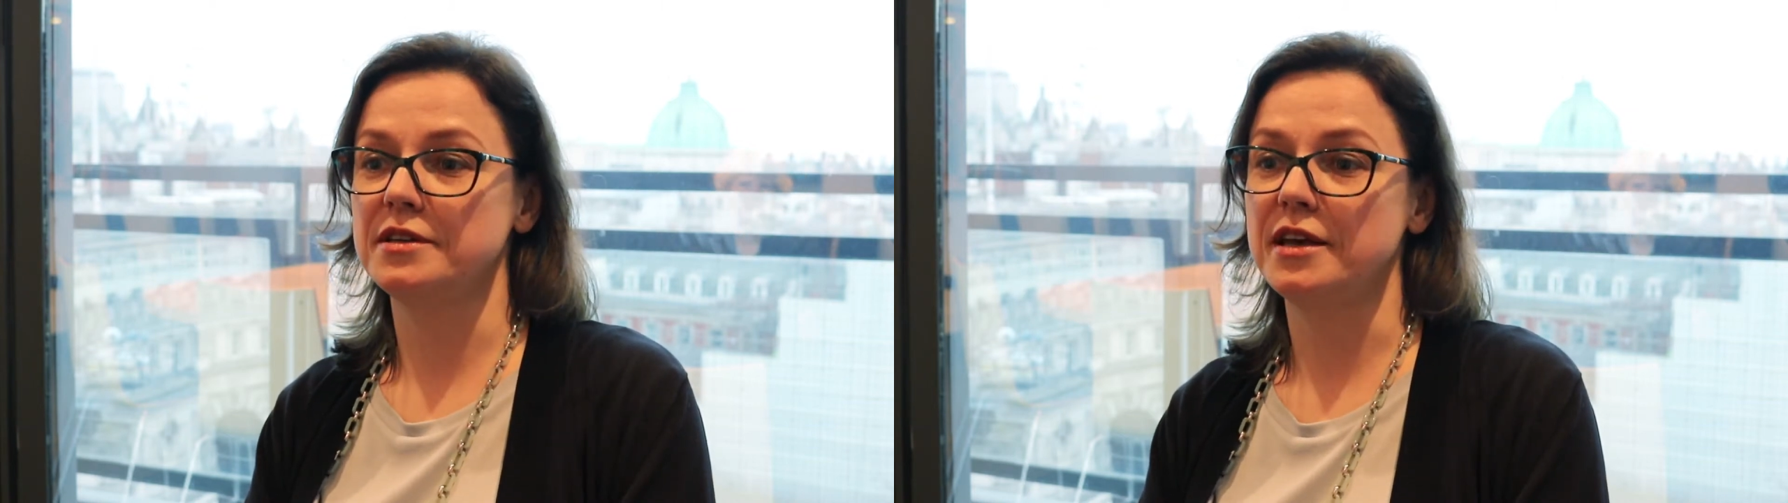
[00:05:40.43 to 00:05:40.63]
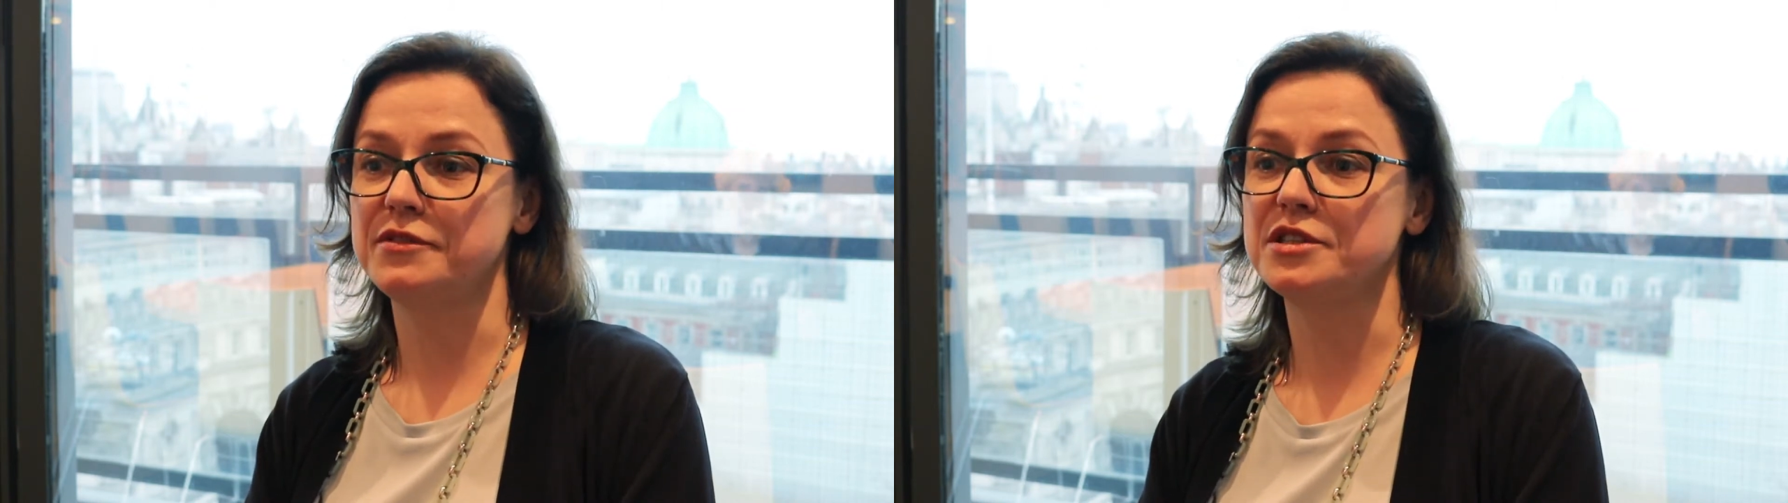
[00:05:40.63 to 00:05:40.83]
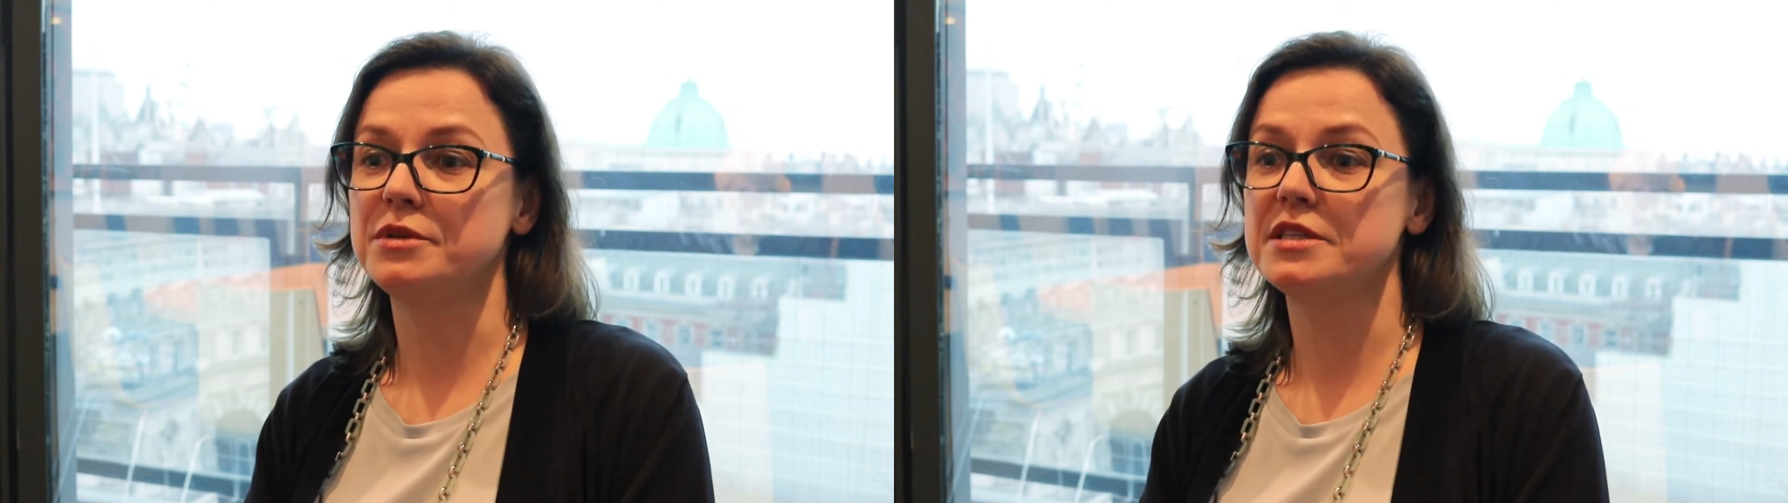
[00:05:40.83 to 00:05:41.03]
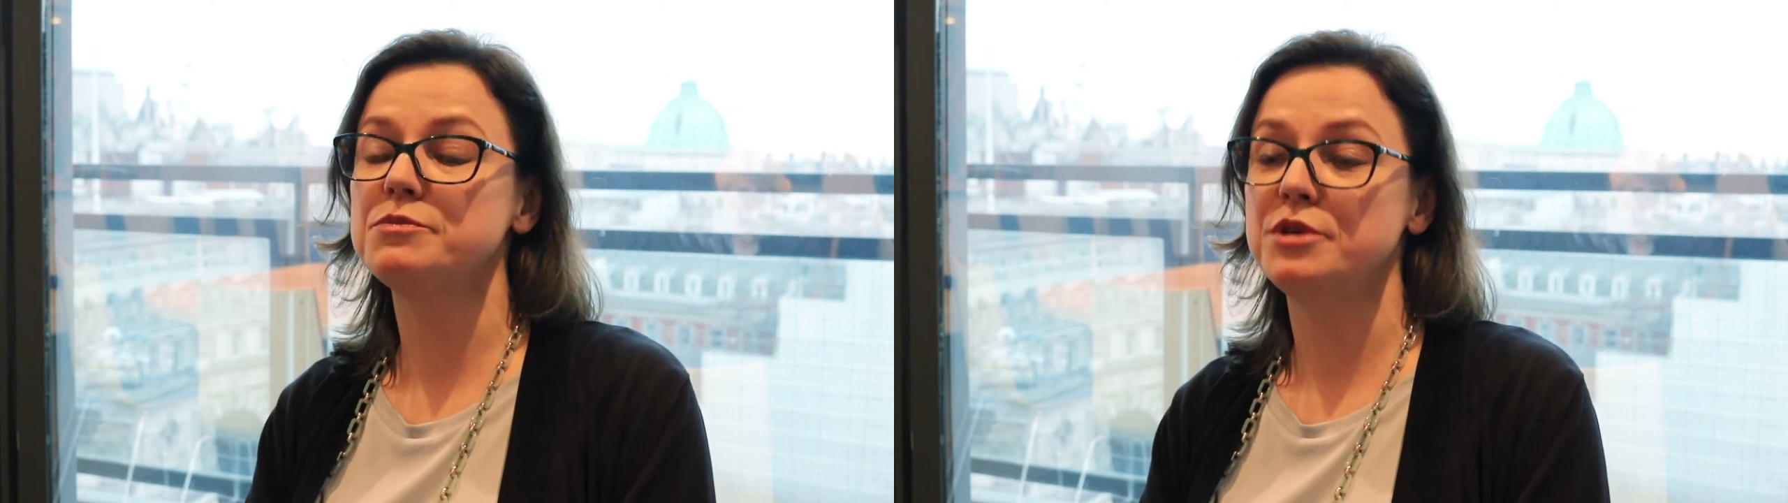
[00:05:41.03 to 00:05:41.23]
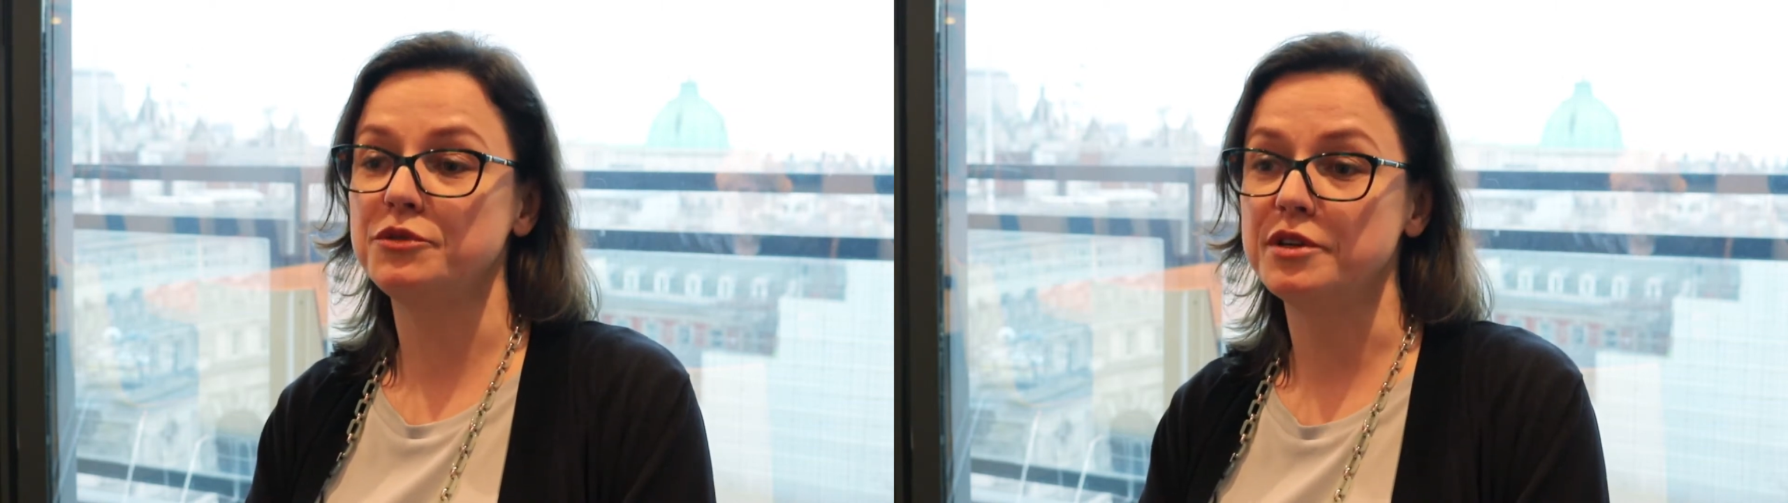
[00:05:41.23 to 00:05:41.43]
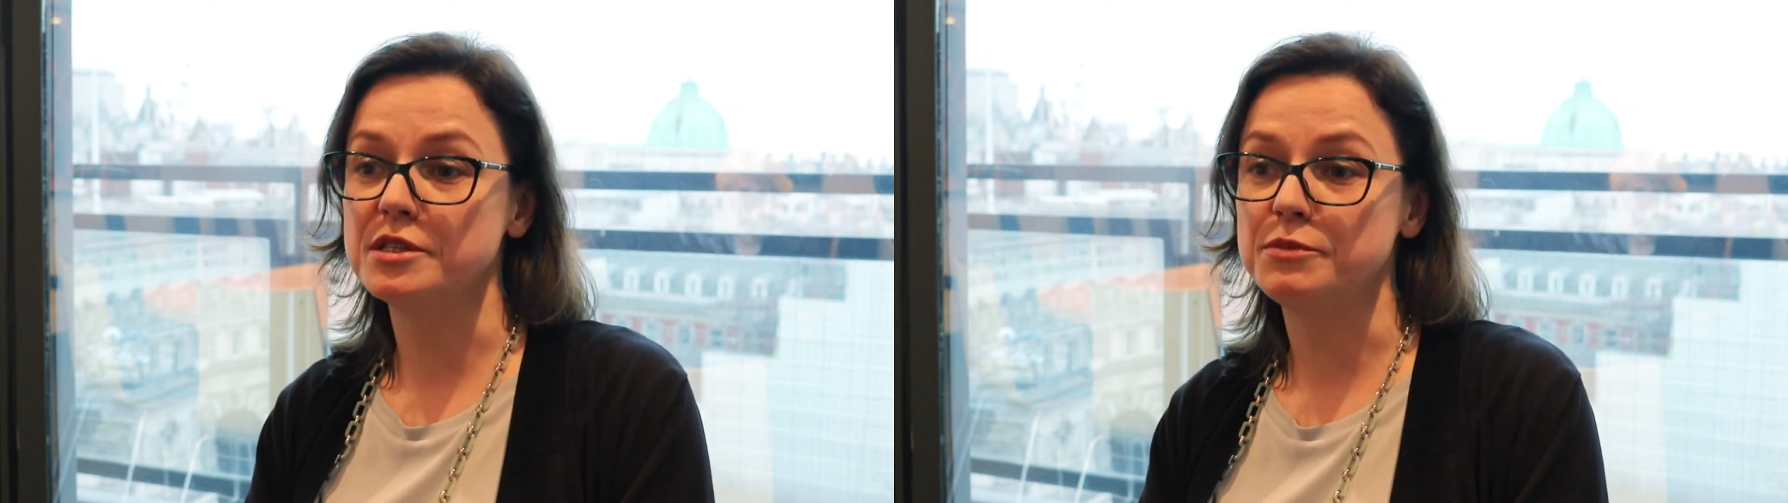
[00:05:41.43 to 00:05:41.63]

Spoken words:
have some experience,